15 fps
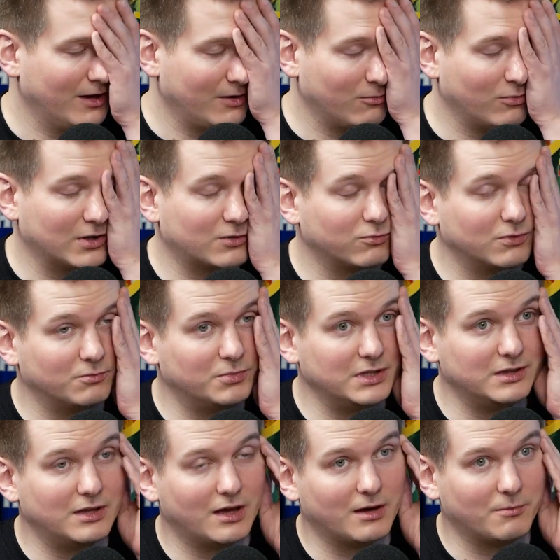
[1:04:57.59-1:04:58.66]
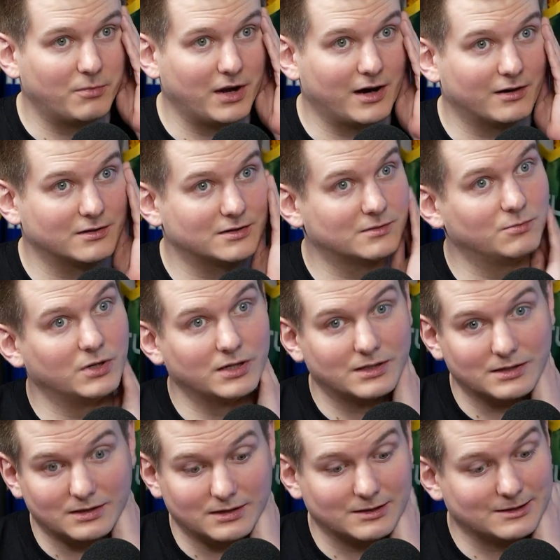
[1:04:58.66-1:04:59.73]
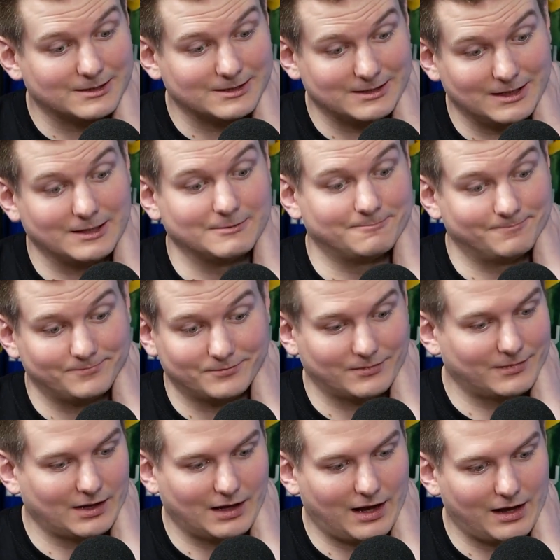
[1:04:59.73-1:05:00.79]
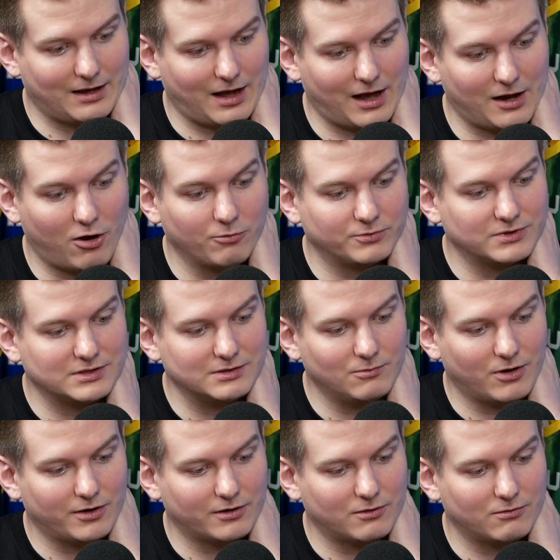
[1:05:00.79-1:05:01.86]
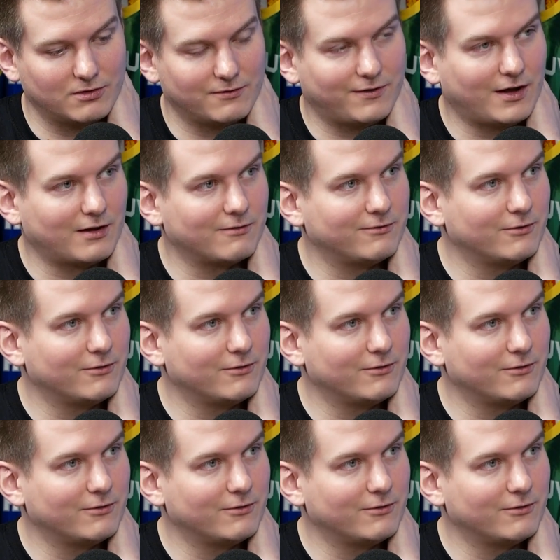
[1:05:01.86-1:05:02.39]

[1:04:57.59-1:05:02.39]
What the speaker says: what will be the pairs. But yeah, I hope to see Monaco in the Final